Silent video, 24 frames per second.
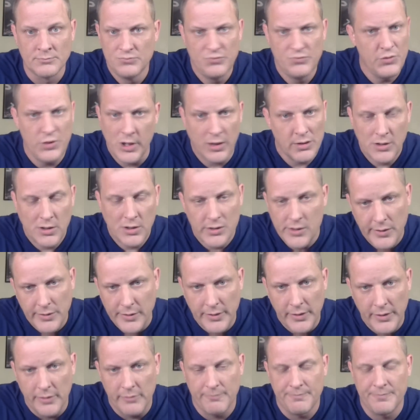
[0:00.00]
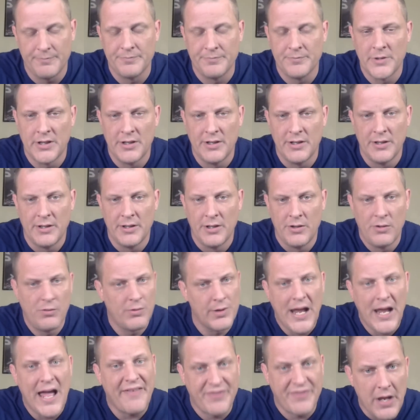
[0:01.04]
We're
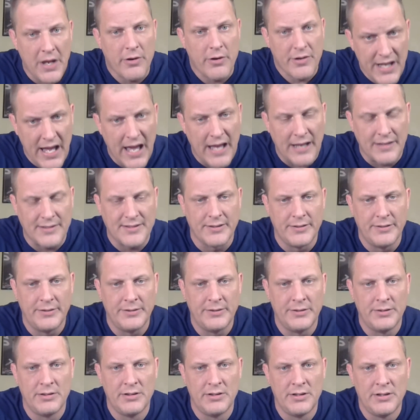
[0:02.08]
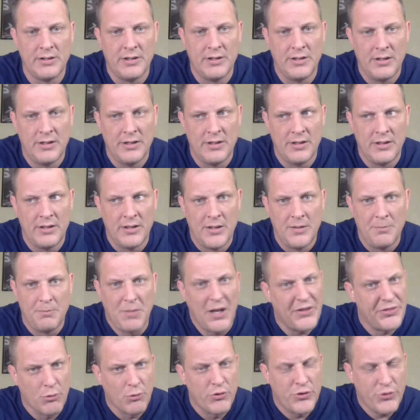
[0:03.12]
not there yet.
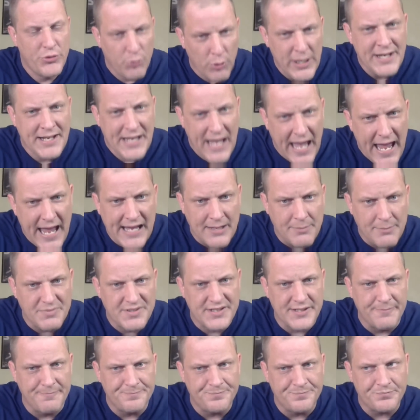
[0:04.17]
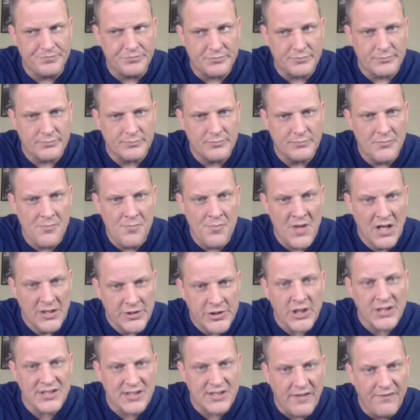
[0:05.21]
But through three games,
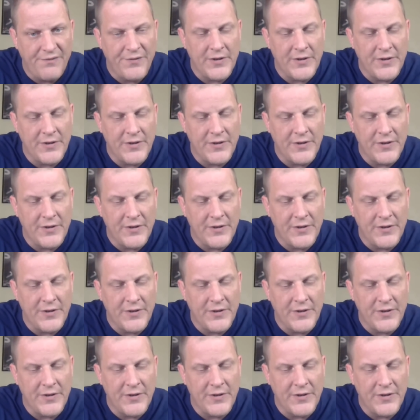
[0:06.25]
Justin